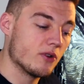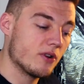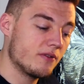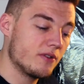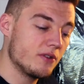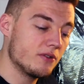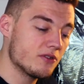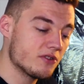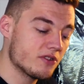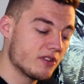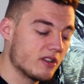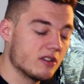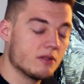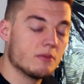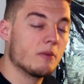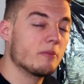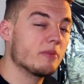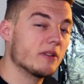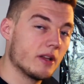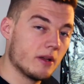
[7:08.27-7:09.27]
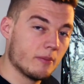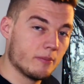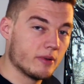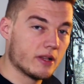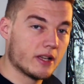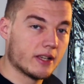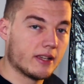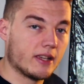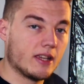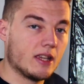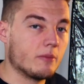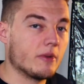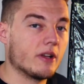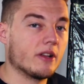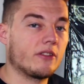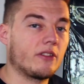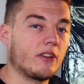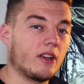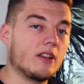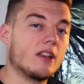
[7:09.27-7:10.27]
If you just send them a blanket email
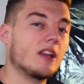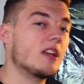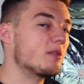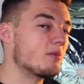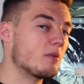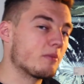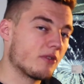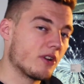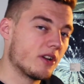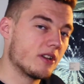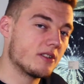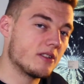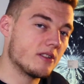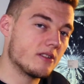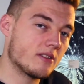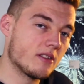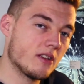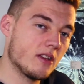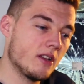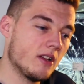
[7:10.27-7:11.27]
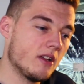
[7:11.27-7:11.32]
saying, here's my prices,